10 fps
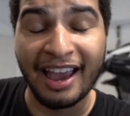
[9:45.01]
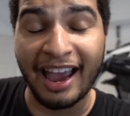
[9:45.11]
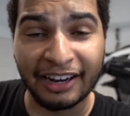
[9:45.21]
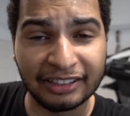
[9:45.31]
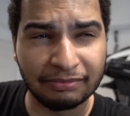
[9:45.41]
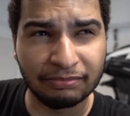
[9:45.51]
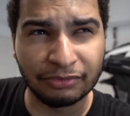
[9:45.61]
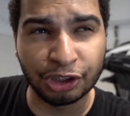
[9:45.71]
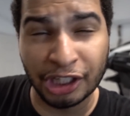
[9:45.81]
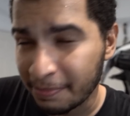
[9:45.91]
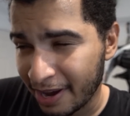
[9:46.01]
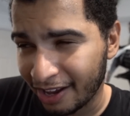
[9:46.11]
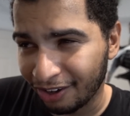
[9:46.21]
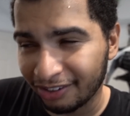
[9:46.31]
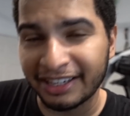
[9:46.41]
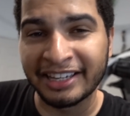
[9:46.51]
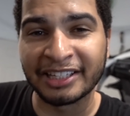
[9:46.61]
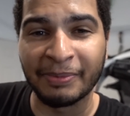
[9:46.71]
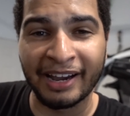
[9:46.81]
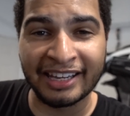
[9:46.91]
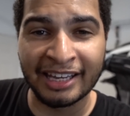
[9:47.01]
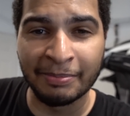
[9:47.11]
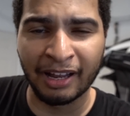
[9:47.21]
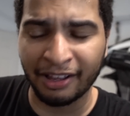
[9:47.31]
at Gmail is my email.